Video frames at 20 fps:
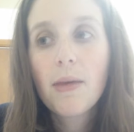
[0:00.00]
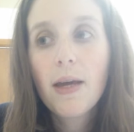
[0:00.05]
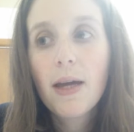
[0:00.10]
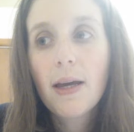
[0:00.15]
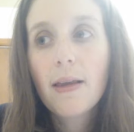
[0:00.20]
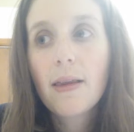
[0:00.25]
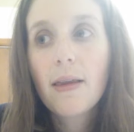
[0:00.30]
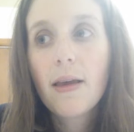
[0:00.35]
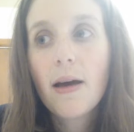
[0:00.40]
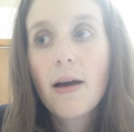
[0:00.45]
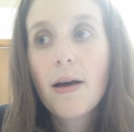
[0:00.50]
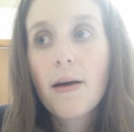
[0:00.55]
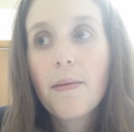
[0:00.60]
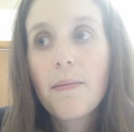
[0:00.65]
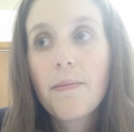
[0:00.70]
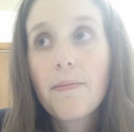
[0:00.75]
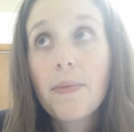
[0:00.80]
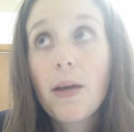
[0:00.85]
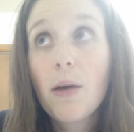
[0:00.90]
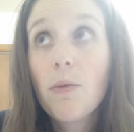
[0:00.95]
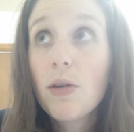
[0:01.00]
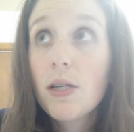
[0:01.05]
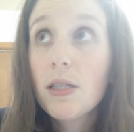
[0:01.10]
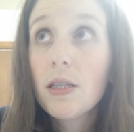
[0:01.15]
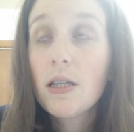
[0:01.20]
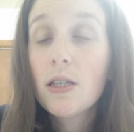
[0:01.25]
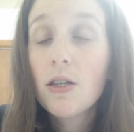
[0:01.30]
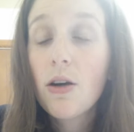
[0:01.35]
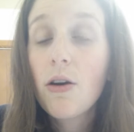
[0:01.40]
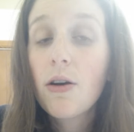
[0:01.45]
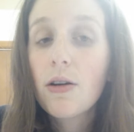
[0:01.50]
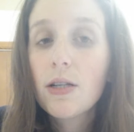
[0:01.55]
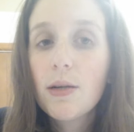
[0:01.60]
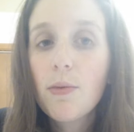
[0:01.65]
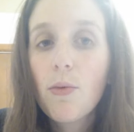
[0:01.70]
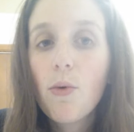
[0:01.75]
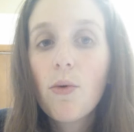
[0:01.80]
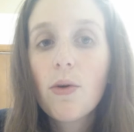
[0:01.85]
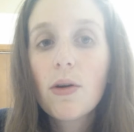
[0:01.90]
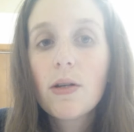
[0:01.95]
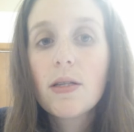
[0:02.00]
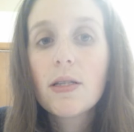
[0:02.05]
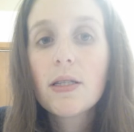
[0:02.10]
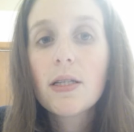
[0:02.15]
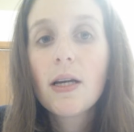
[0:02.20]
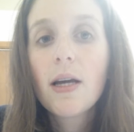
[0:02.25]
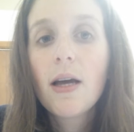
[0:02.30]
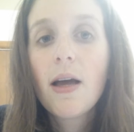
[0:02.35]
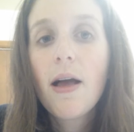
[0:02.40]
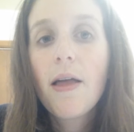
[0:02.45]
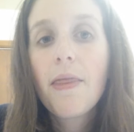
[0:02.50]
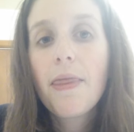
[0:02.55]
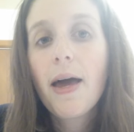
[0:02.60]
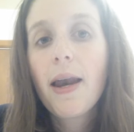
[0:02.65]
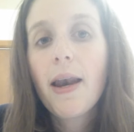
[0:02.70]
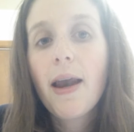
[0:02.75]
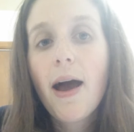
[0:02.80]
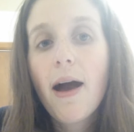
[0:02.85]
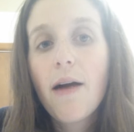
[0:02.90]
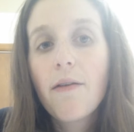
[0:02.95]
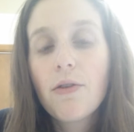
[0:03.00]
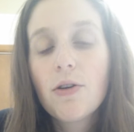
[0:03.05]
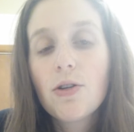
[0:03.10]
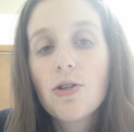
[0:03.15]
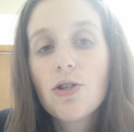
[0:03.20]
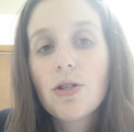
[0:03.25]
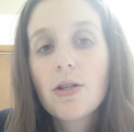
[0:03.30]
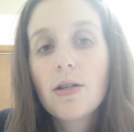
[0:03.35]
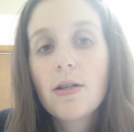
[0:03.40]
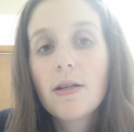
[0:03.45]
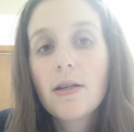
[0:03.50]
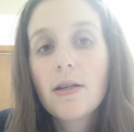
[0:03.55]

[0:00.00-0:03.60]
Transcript: like I recently saw at our Tim Hortons that an average